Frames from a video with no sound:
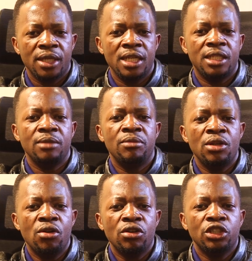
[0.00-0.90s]
It
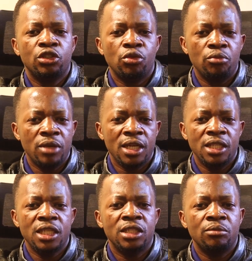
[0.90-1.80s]
belongs to me,
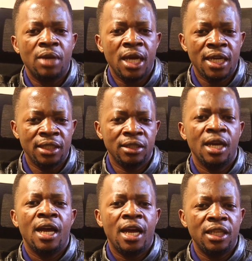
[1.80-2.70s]
it is mine,
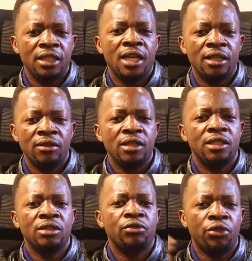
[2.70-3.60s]
other than it
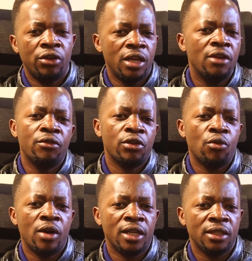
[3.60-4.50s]
is for
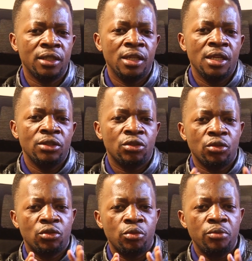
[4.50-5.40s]
everyone.
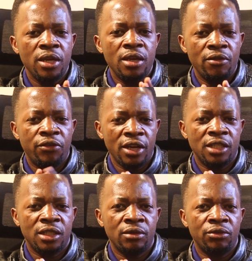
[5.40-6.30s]
So to be
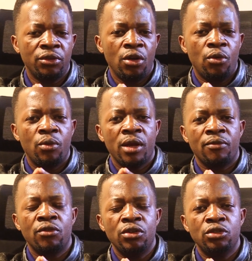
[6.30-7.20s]
effective, we
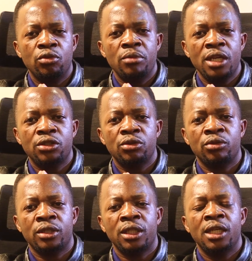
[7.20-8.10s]
have got to make
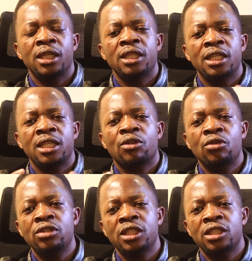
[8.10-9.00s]
sure that the
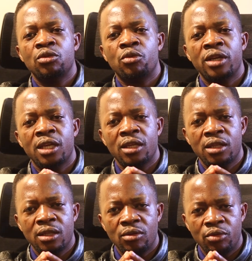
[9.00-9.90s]
content we
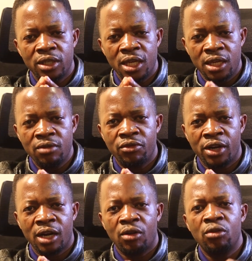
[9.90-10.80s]

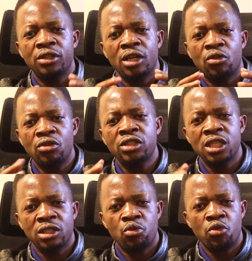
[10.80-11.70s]
deliver or the
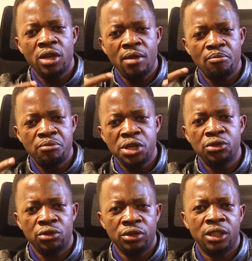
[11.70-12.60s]
content we
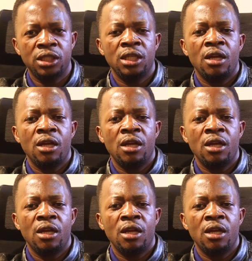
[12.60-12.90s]
build